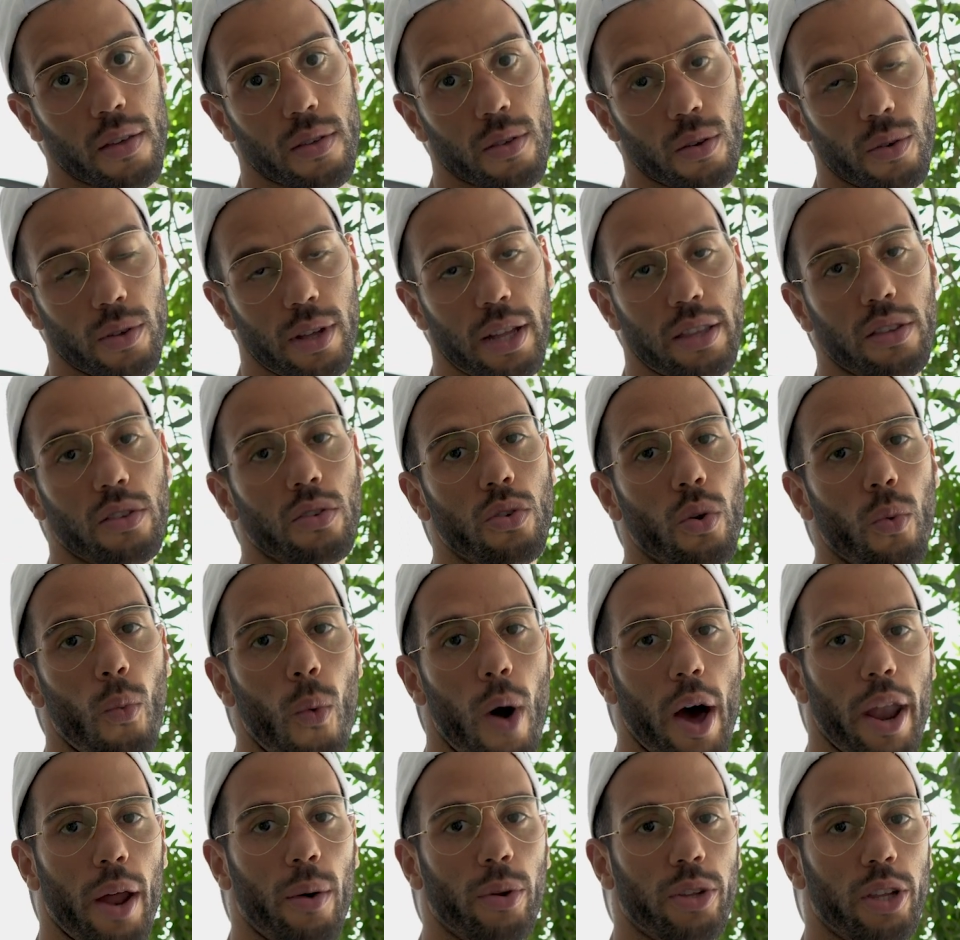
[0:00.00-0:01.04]
So that's the
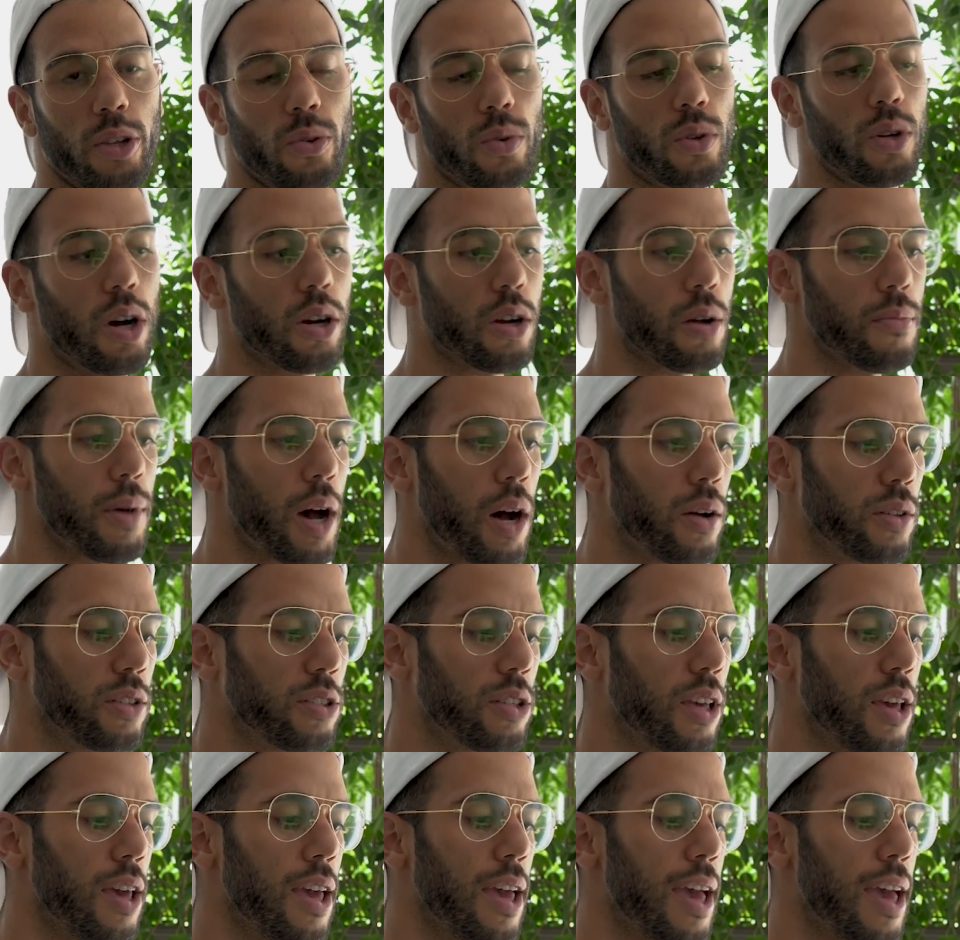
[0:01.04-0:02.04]
one I wanted to talk about,